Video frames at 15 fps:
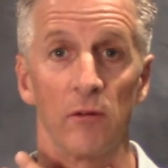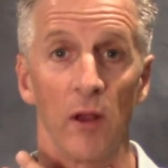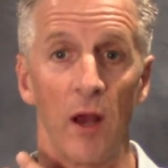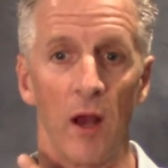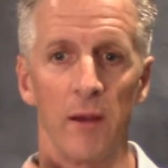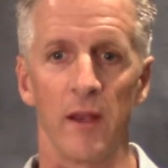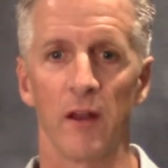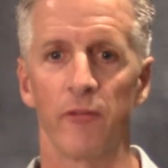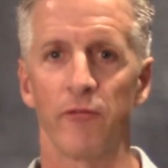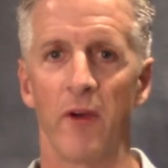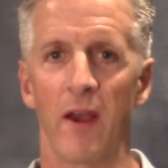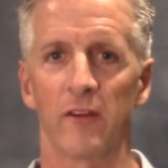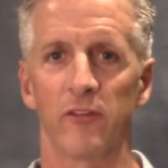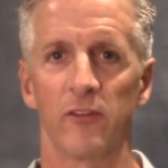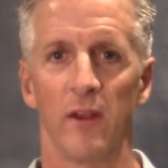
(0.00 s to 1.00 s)
it
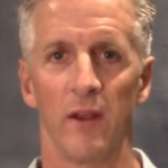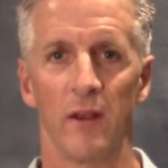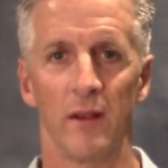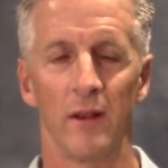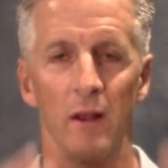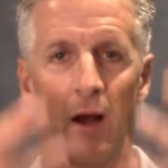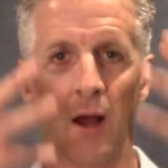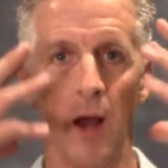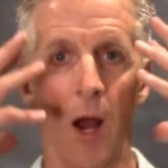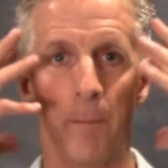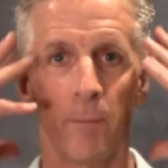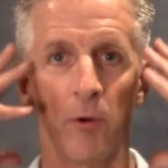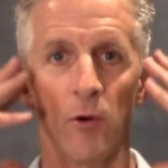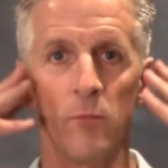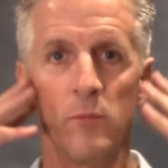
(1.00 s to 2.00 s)
affects
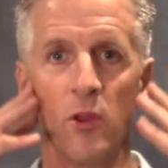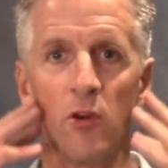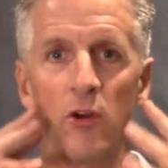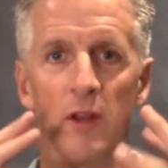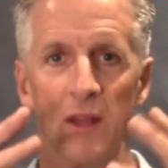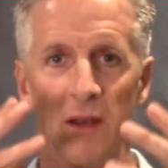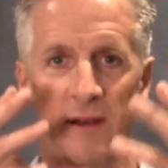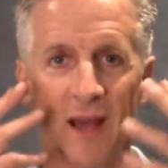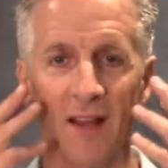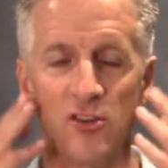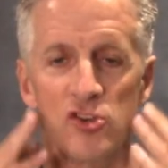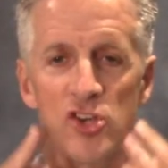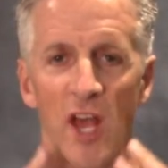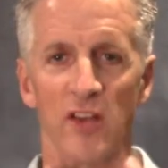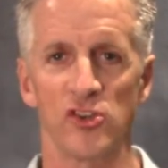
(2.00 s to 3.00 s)
upper immunity and
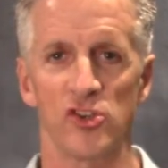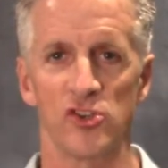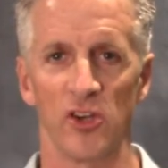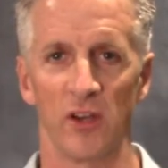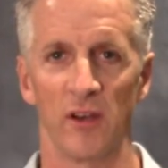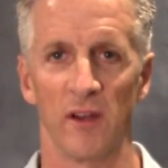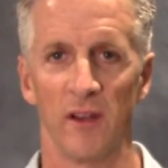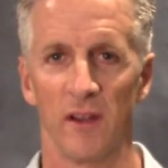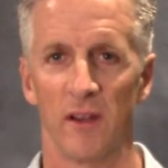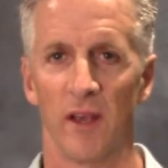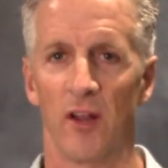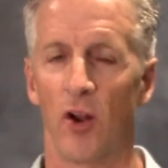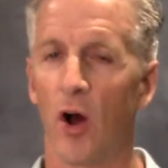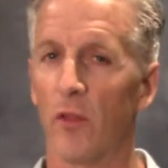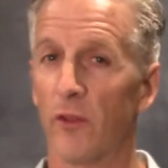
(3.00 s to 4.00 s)
digestion,
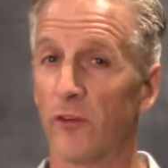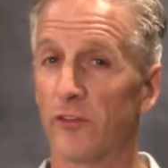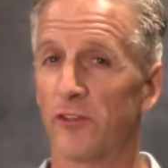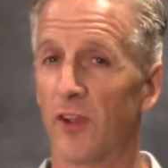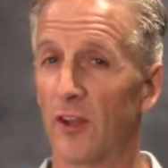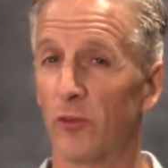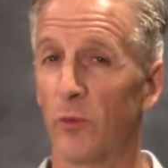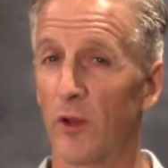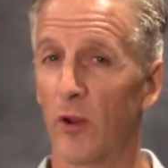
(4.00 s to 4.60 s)
and all those things we